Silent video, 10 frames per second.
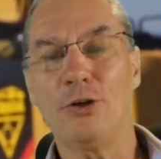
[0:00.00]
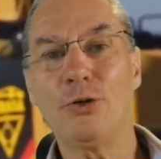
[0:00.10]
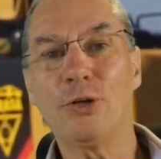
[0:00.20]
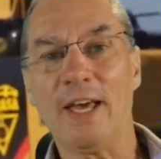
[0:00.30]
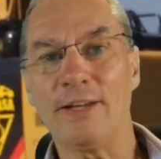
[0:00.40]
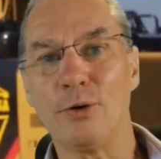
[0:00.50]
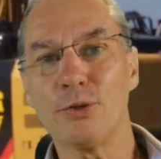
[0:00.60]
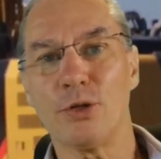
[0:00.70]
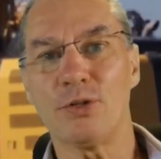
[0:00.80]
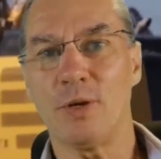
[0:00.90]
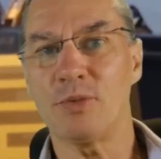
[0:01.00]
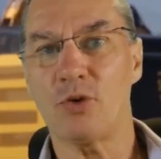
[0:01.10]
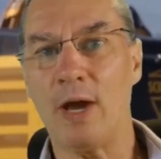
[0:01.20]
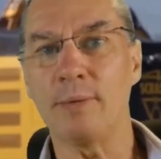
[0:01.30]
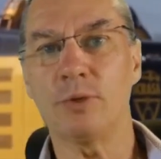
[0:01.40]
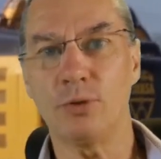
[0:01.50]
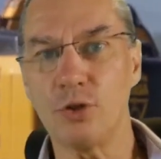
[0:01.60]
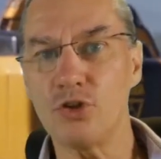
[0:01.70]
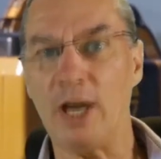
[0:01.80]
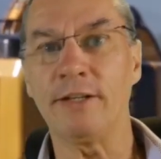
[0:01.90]
You can also subscribe
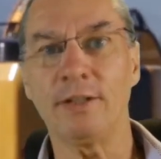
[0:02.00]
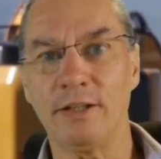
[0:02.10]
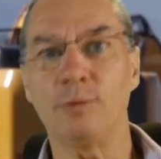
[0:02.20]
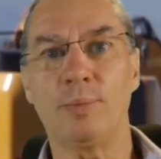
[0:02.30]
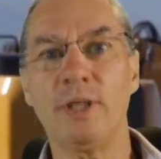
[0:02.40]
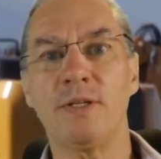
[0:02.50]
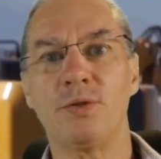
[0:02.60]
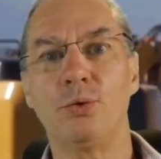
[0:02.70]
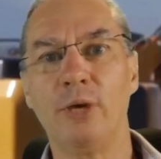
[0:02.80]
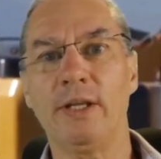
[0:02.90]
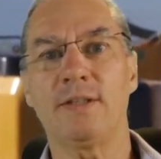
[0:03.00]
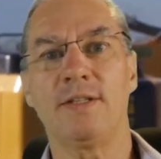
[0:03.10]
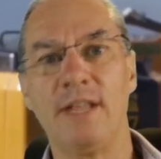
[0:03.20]
to the channel, and please do it.